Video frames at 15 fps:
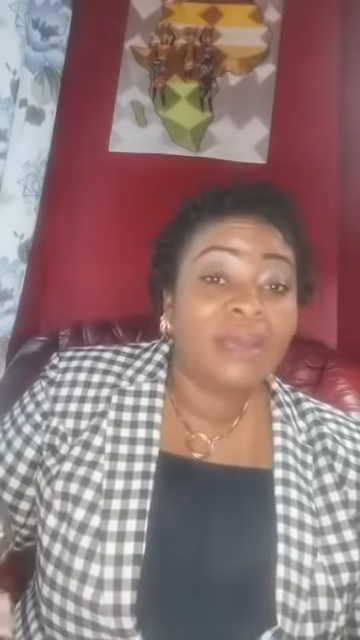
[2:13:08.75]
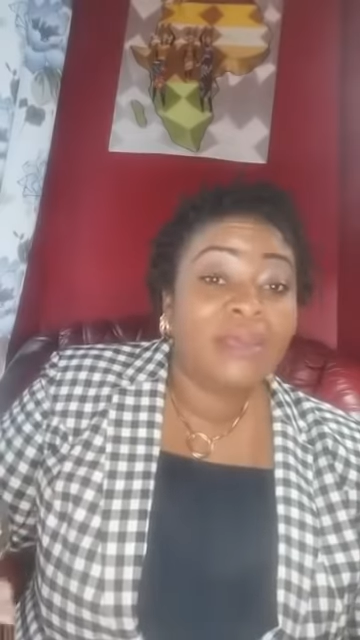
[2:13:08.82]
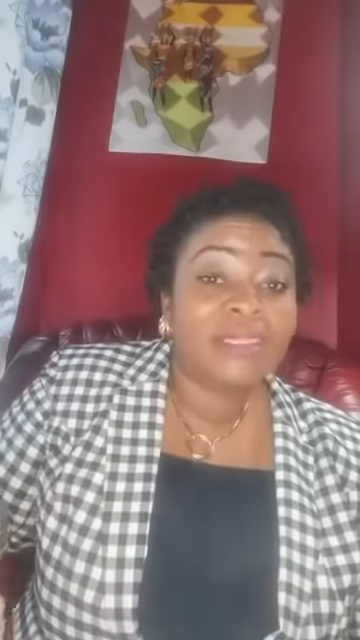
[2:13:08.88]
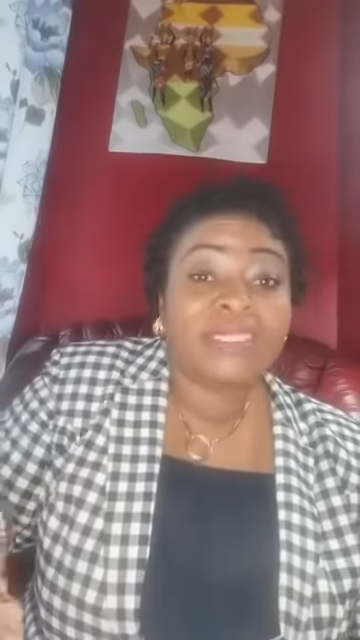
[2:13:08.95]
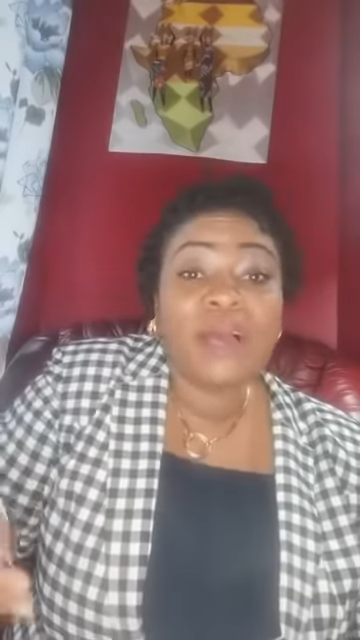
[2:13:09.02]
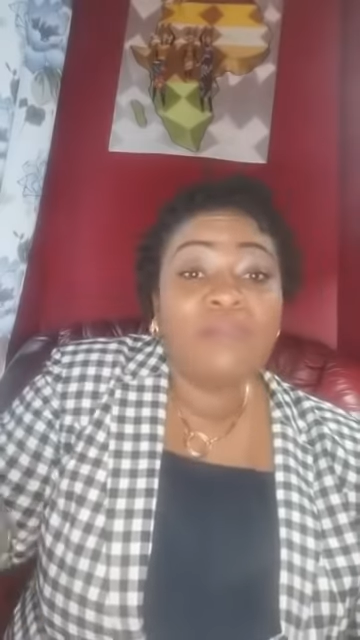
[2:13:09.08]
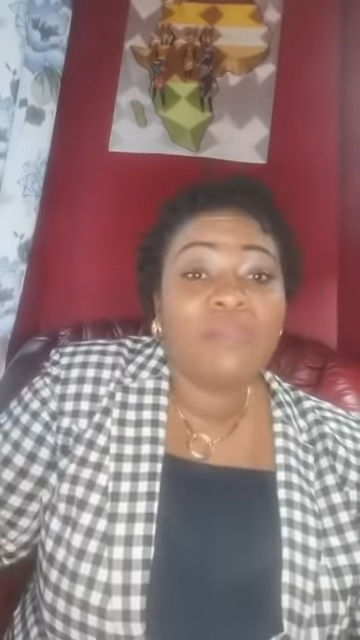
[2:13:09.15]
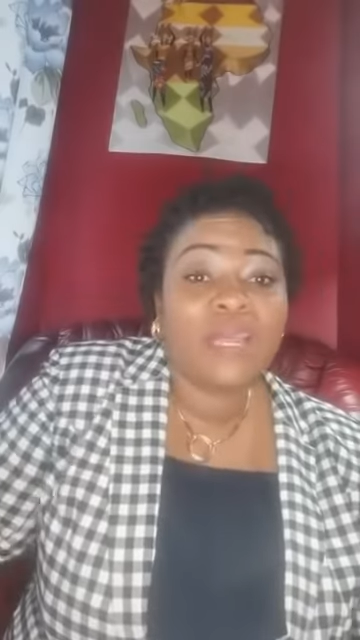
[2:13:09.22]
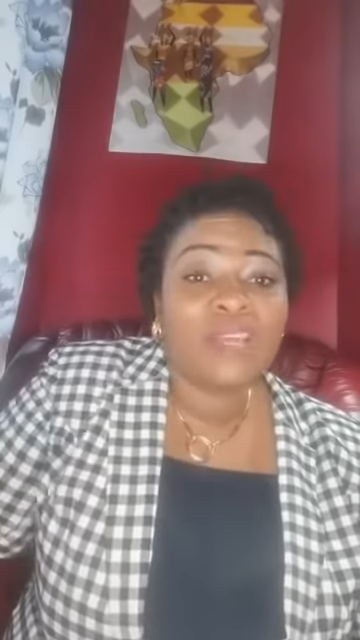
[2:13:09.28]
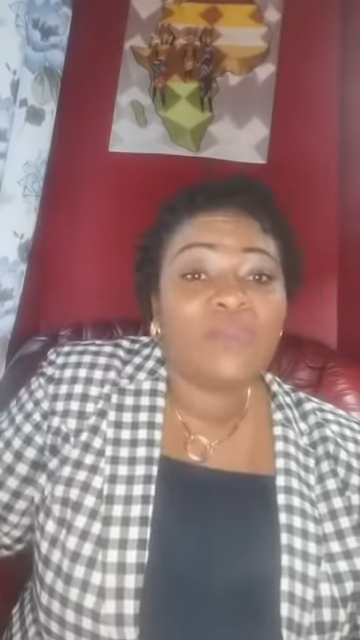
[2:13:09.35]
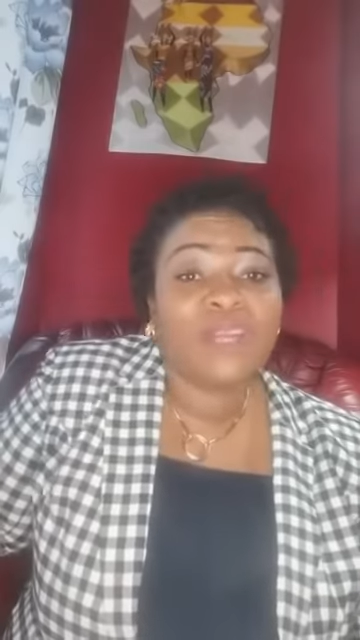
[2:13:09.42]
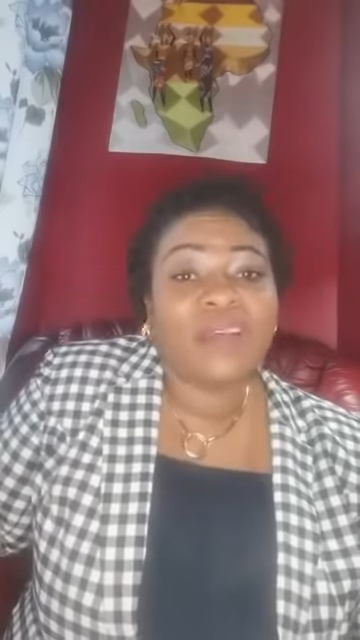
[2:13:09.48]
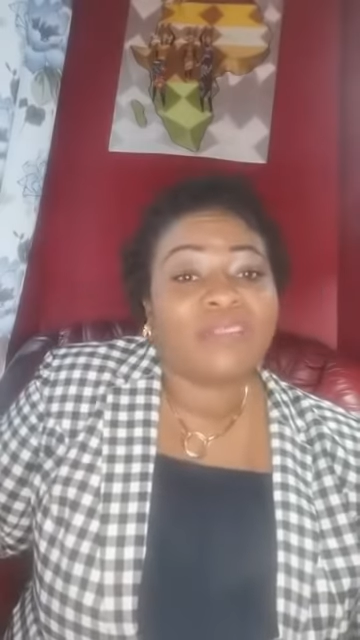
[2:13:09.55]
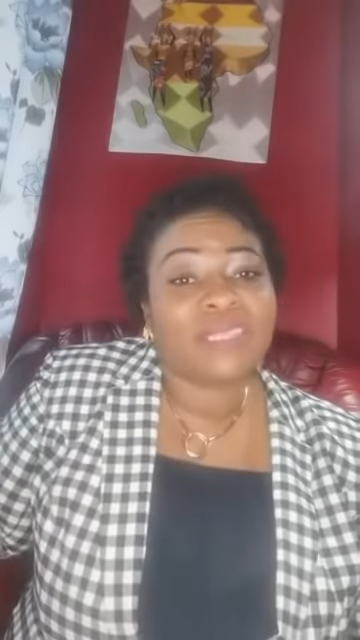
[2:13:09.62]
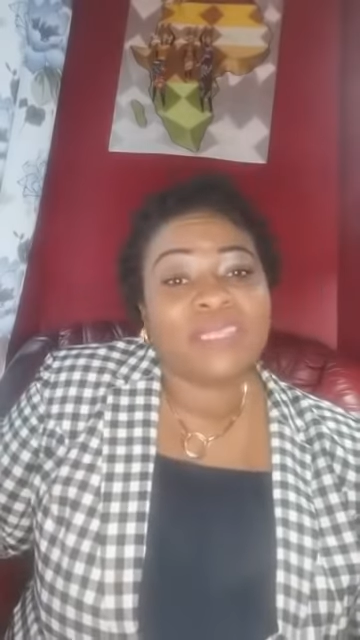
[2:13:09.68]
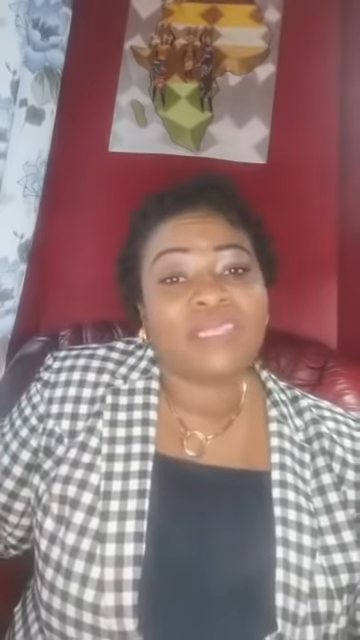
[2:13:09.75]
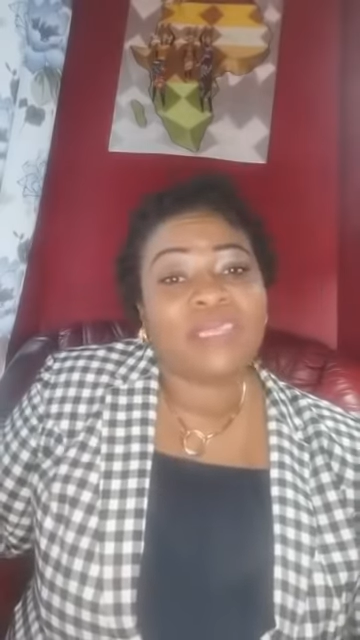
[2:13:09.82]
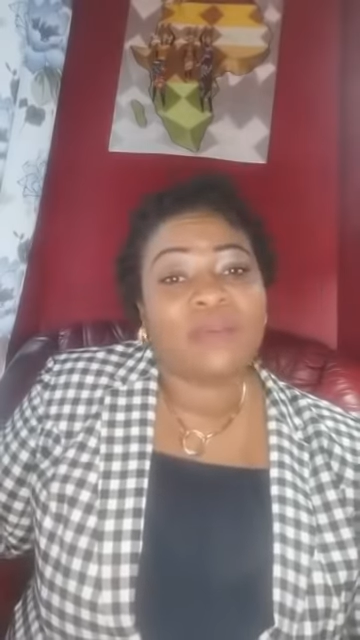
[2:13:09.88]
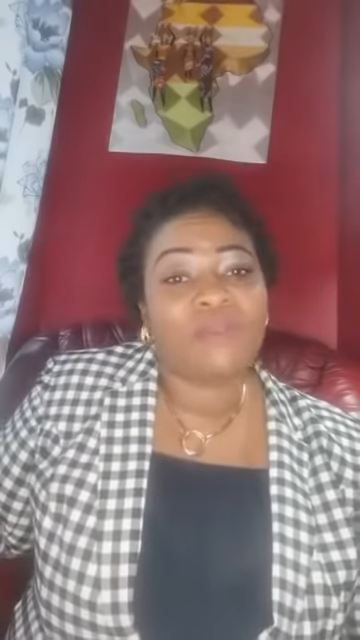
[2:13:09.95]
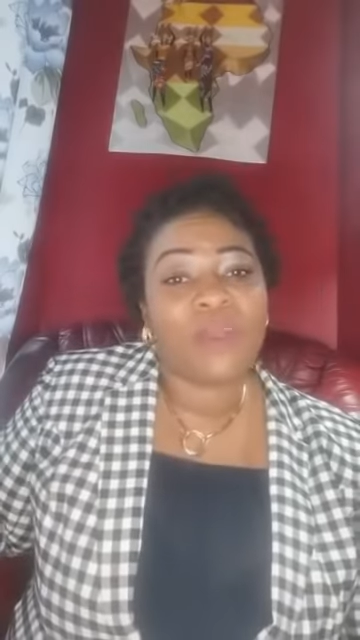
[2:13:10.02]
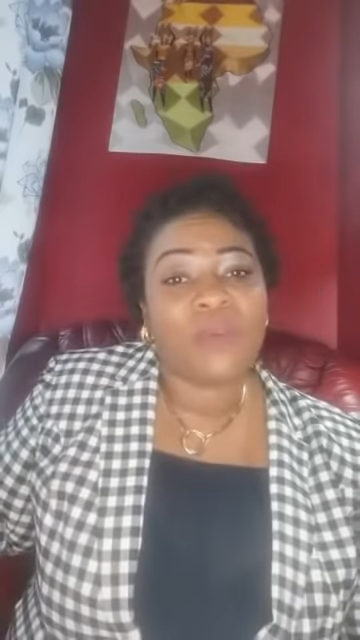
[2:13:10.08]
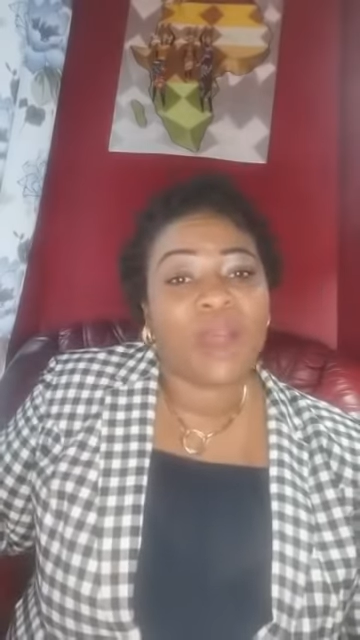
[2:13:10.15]
Somebody would have said
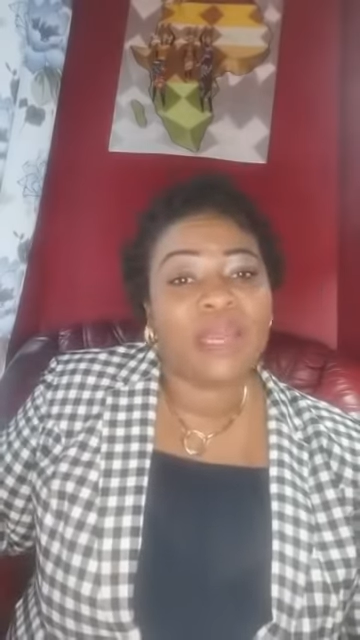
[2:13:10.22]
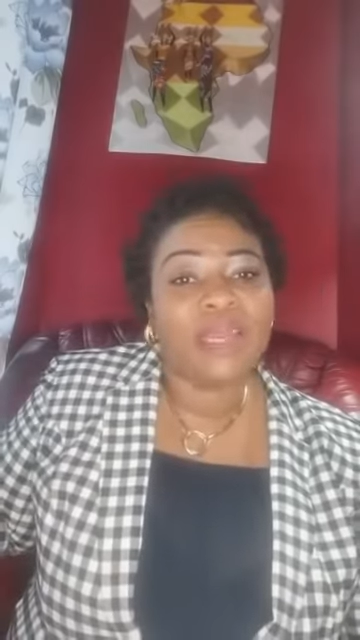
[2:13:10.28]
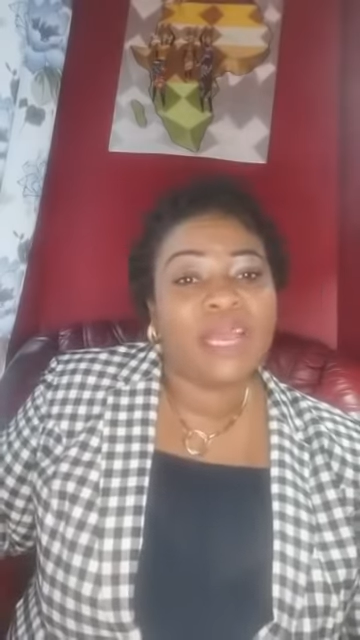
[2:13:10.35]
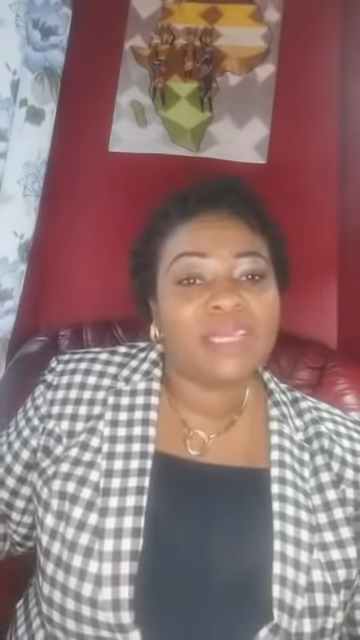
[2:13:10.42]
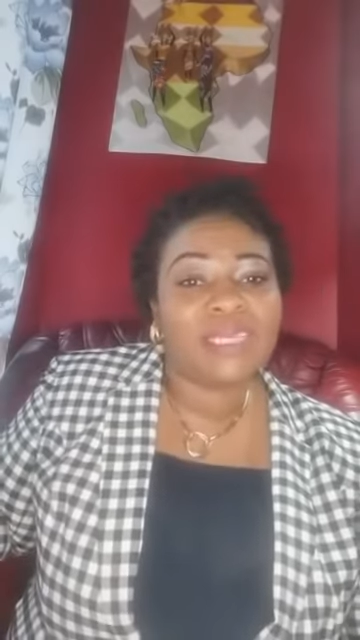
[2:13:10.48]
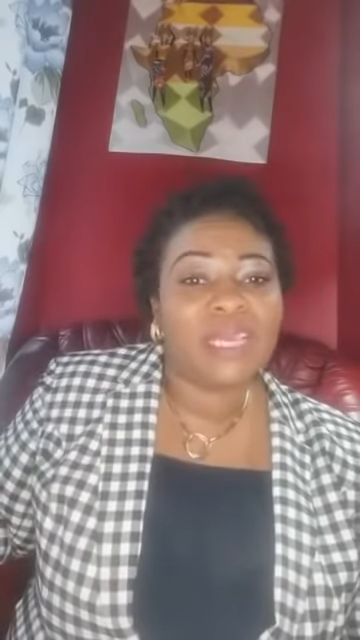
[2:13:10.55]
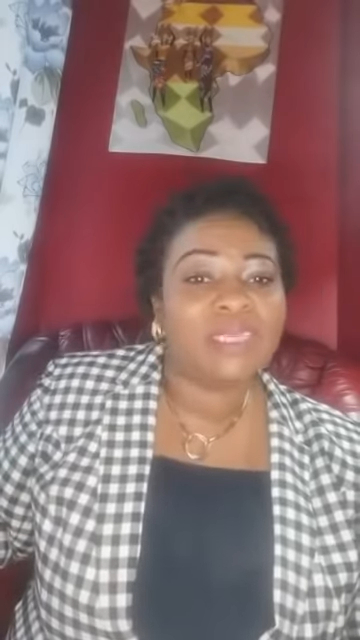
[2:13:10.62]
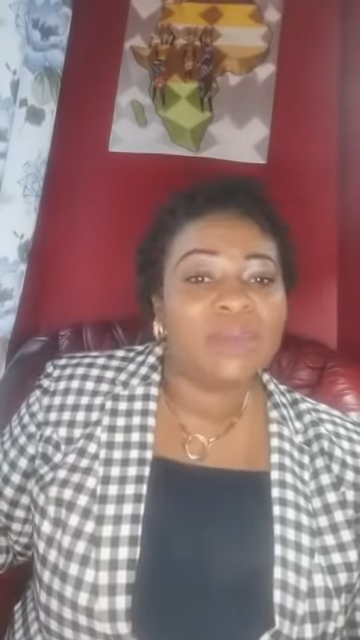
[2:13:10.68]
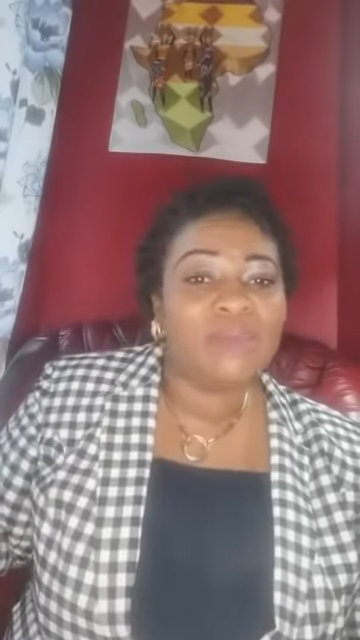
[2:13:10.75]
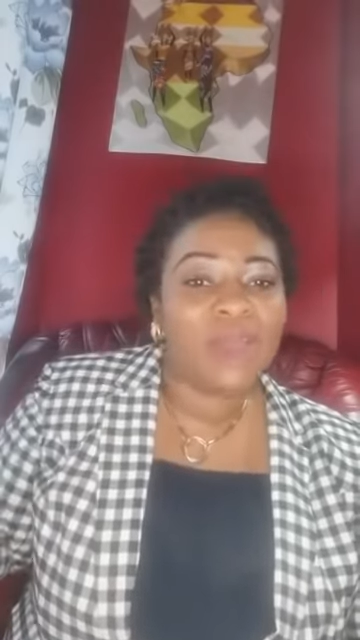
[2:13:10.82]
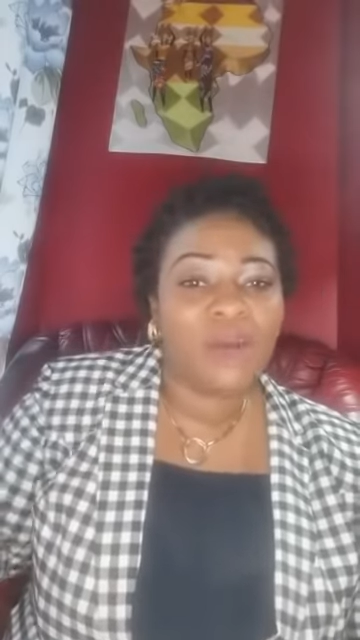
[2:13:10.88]
somewhere one day and say,